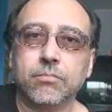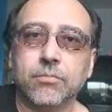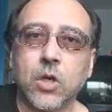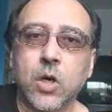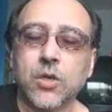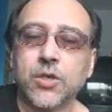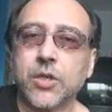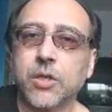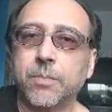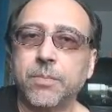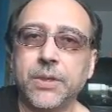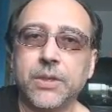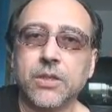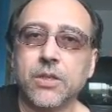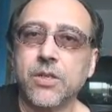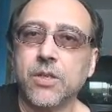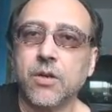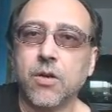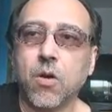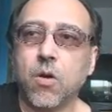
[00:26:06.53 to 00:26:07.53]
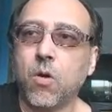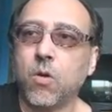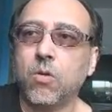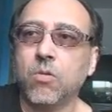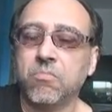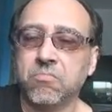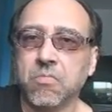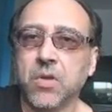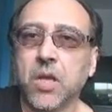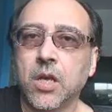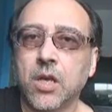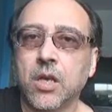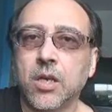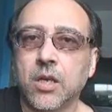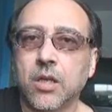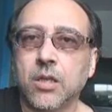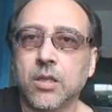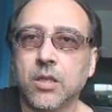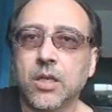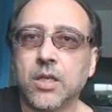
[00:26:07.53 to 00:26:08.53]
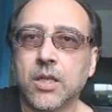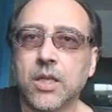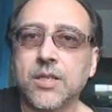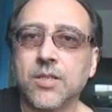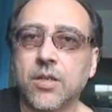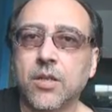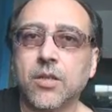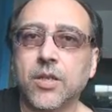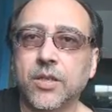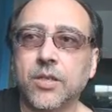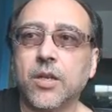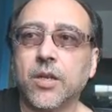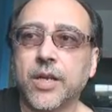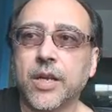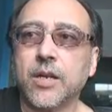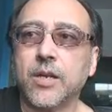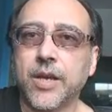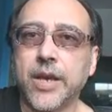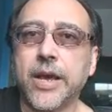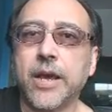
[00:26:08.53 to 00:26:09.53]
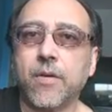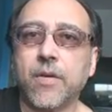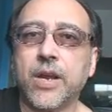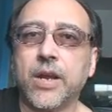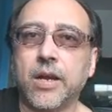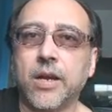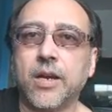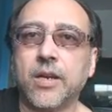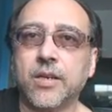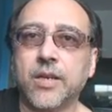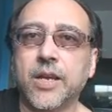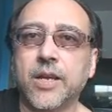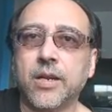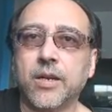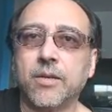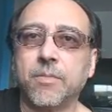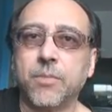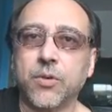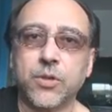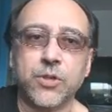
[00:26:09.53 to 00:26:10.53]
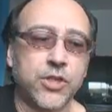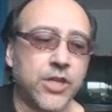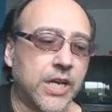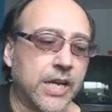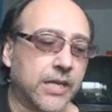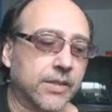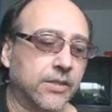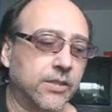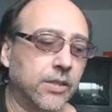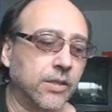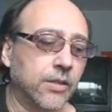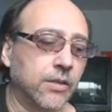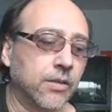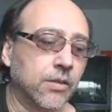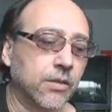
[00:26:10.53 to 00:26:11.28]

Oscar Peterson Hall. The classical guitar can carry and can project.